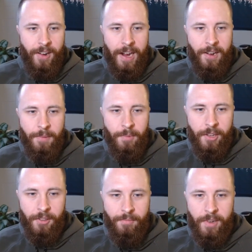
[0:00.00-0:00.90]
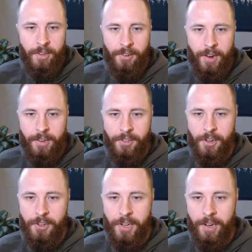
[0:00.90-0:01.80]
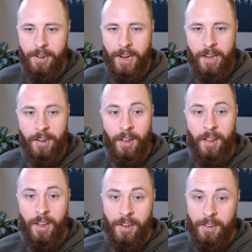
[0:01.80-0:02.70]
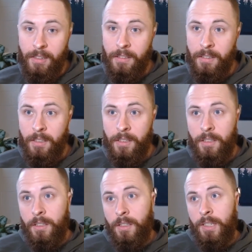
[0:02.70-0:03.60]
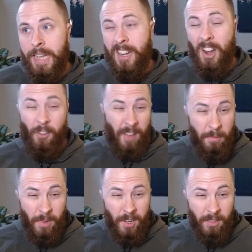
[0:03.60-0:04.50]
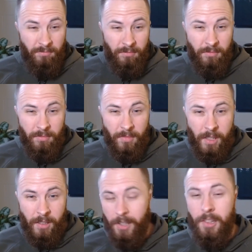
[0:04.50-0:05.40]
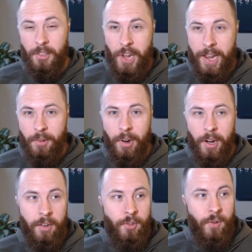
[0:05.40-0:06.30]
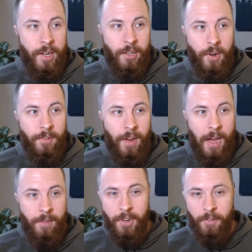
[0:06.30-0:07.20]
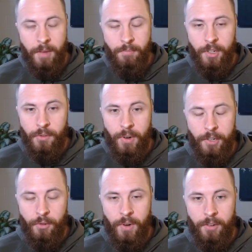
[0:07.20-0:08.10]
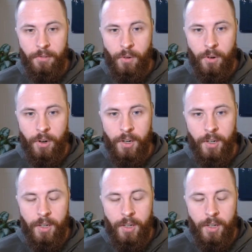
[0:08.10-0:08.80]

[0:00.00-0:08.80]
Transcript: Ohio. I'm a youth minister at a church here. And in November, this is January of 2025, November 2024,